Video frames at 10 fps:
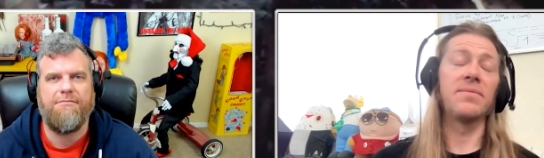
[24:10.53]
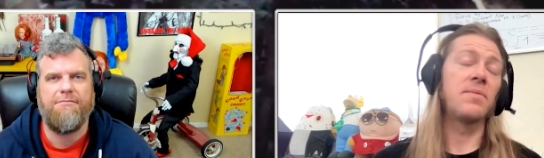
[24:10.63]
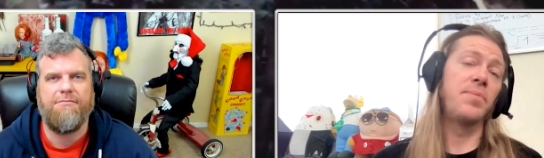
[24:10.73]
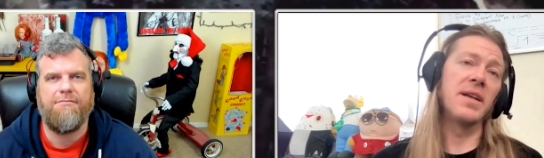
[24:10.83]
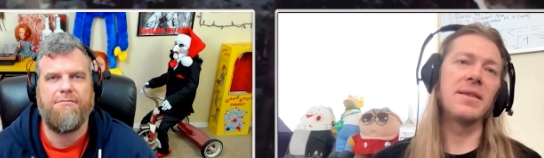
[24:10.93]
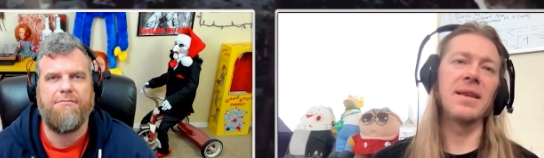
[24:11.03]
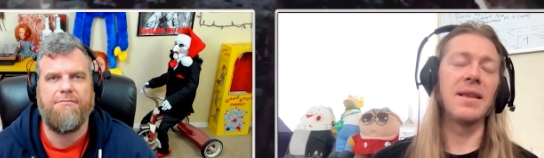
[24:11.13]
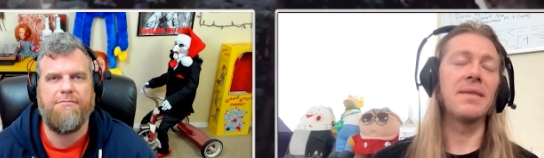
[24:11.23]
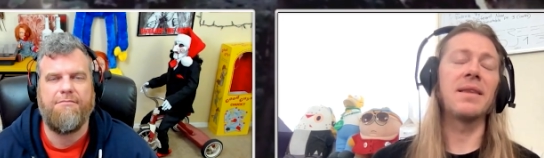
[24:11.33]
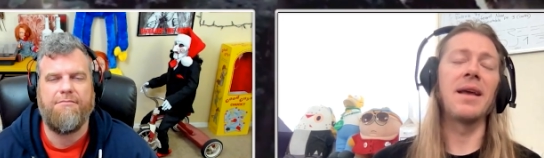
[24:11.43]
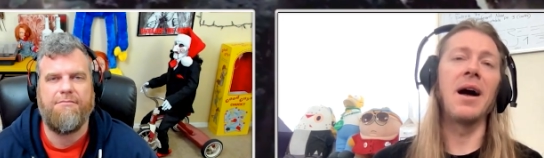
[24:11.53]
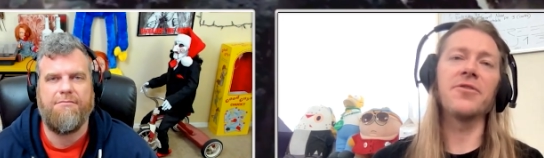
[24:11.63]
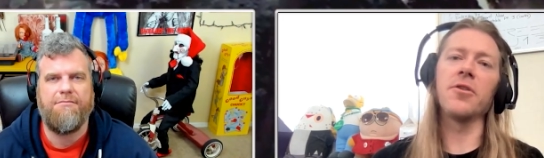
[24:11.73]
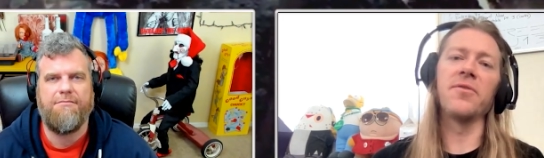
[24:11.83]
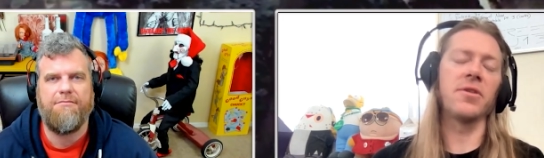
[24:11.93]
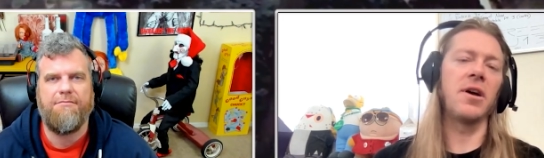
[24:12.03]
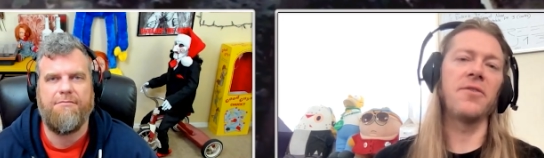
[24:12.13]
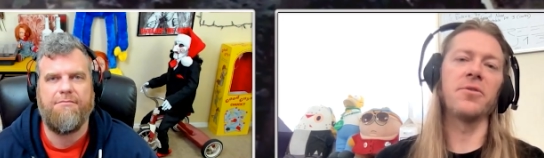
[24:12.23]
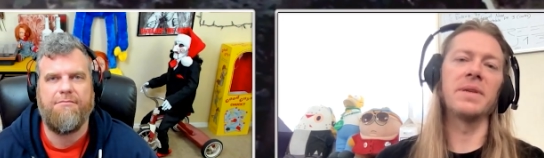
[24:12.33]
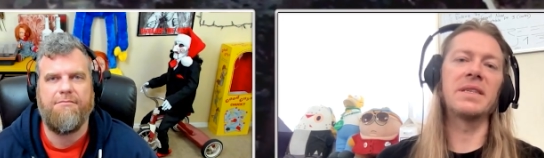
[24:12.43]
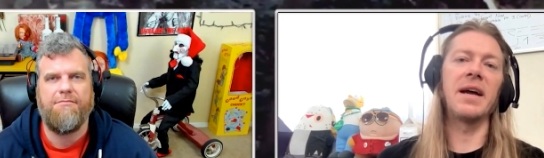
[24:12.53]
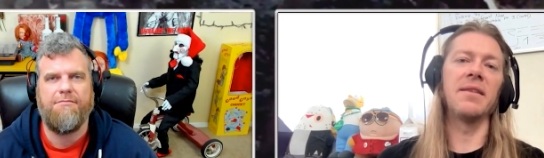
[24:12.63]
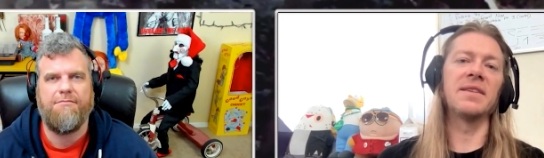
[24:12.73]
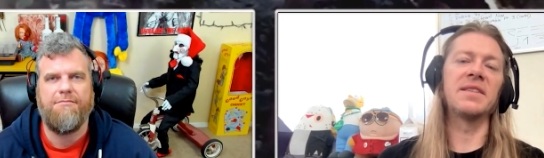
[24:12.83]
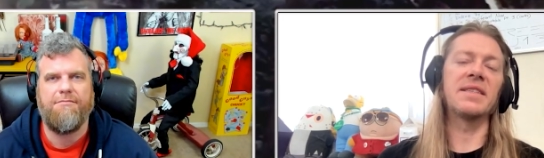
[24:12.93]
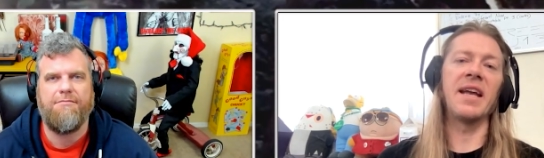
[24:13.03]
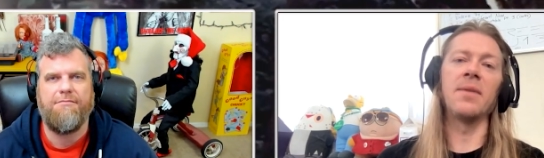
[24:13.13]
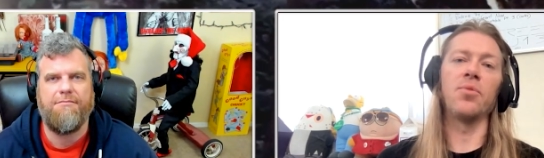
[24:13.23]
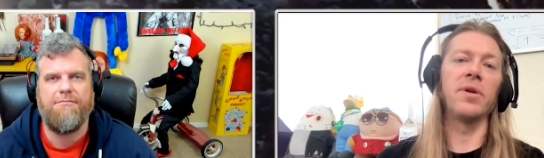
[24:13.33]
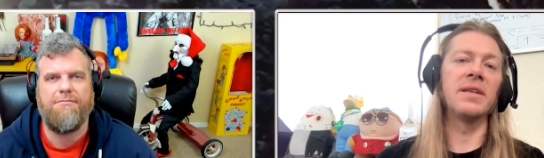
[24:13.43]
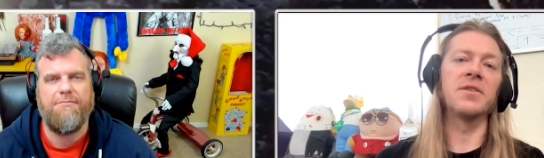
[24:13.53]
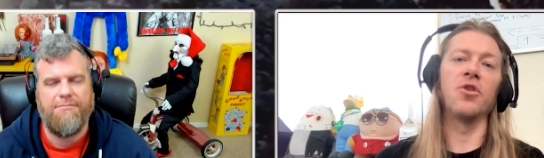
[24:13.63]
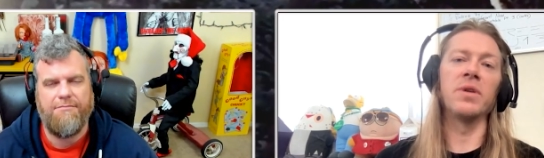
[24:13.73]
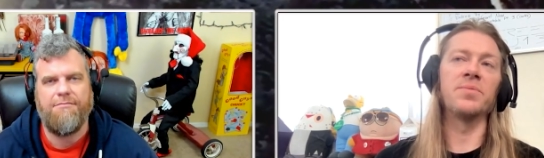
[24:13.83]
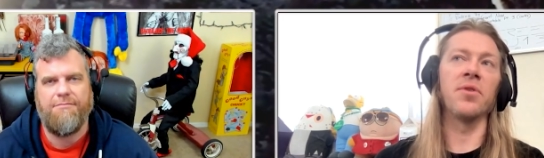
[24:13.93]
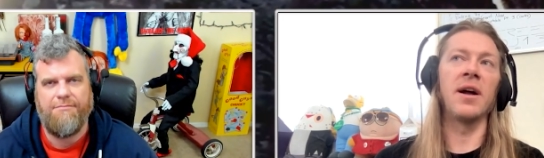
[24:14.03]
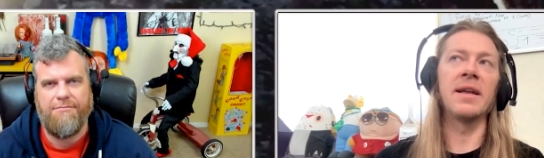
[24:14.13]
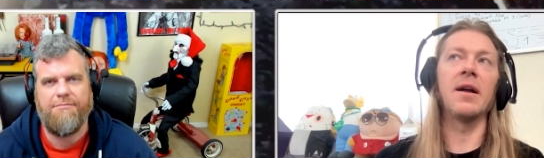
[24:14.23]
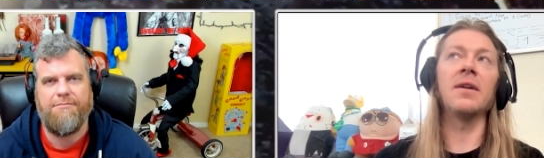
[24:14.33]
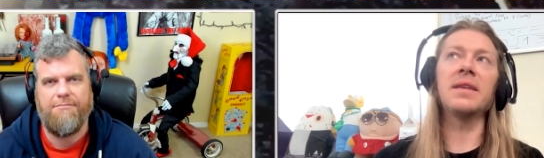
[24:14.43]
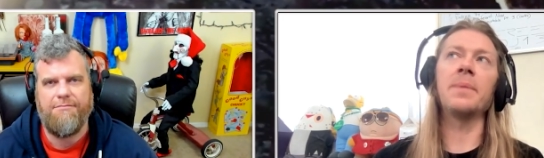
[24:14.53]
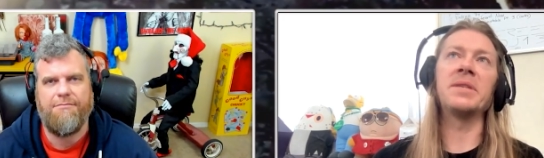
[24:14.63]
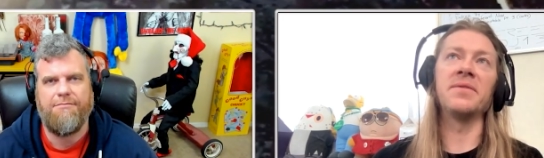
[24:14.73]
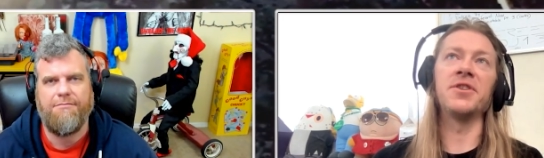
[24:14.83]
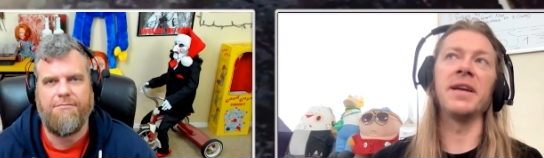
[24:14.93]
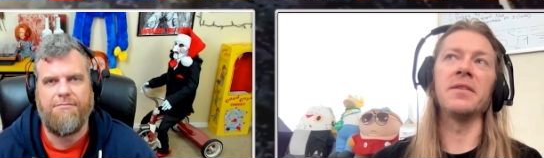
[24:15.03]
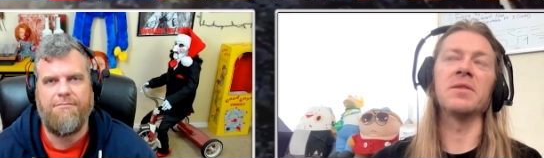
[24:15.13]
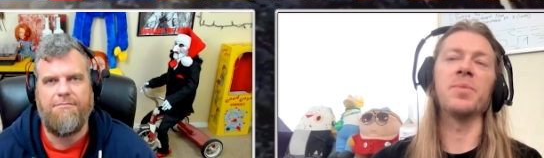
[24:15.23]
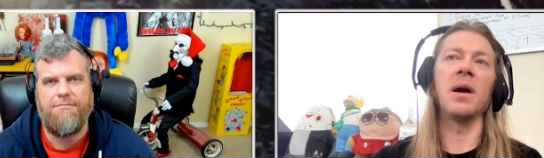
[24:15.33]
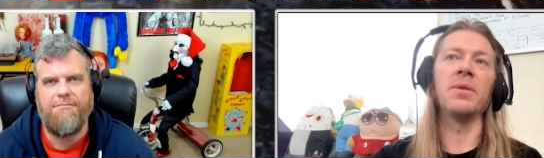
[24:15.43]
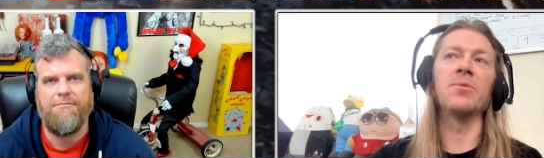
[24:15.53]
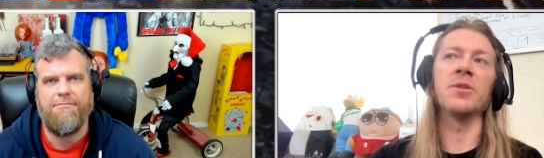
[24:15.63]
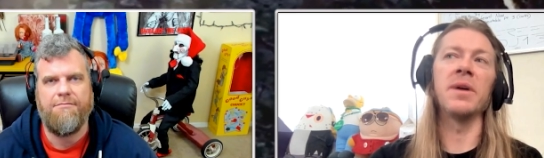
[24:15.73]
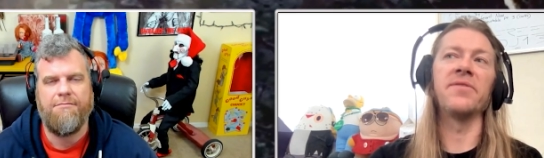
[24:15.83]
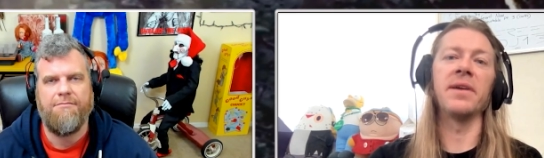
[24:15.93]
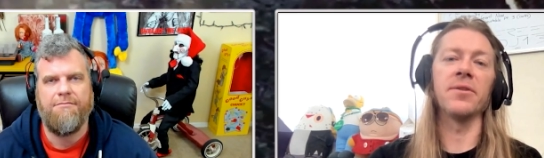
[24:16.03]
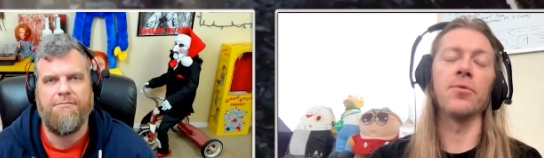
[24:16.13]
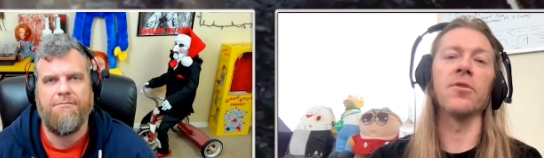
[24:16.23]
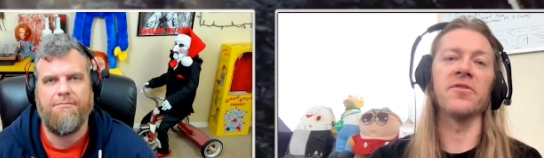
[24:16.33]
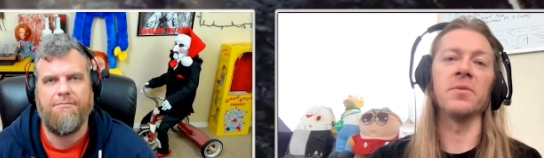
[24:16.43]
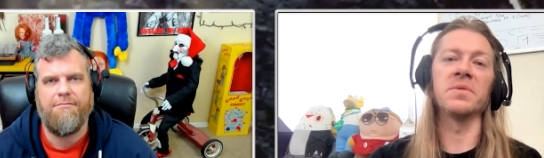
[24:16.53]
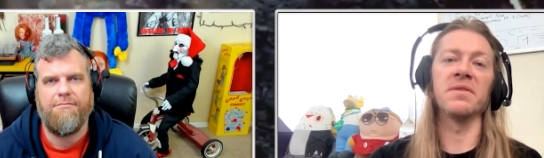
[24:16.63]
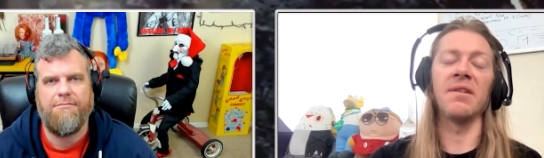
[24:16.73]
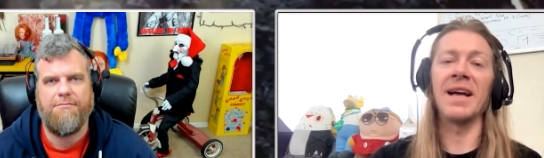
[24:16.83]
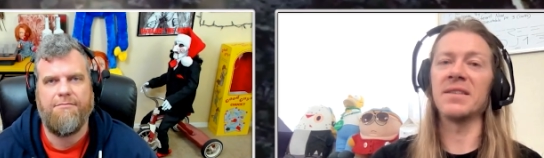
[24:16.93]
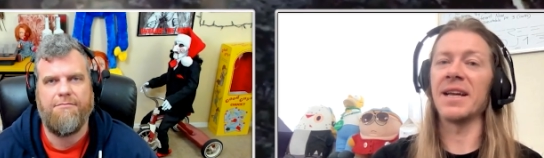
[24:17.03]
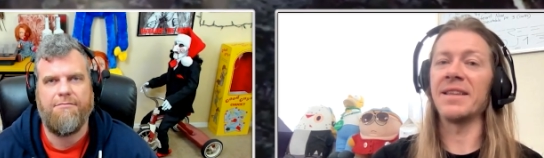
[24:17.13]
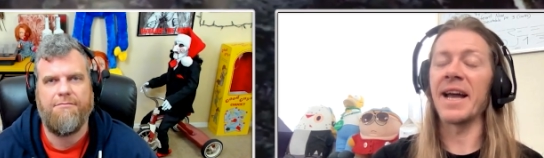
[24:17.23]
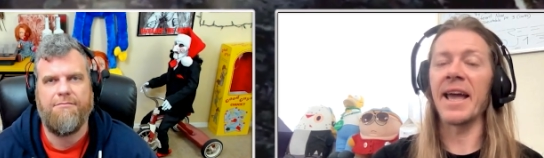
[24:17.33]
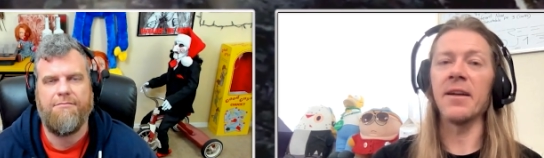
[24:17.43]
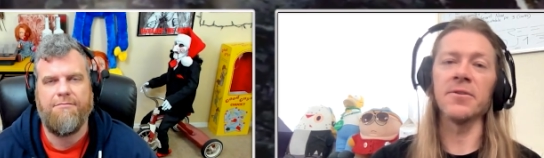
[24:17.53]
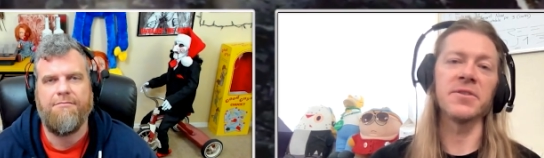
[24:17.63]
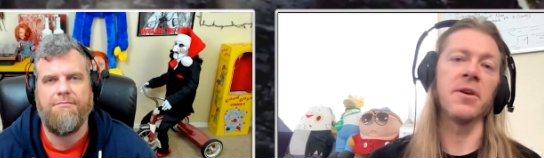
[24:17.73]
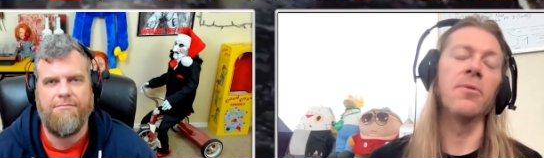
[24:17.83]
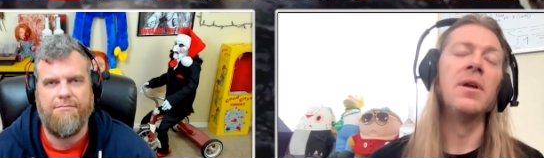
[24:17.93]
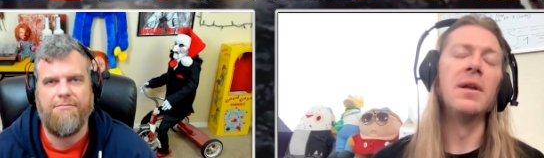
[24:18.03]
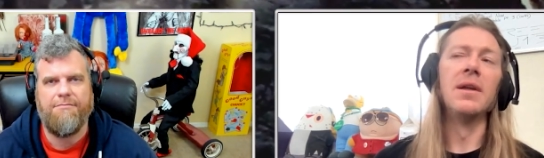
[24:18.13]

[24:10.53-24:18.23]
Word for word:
Speaker 1: But Andrei Ovradal, from a stylistic standpoint, has always brought it. Autopsy of Jane Doe is probably one of my favorite horror films of the last like decade or so.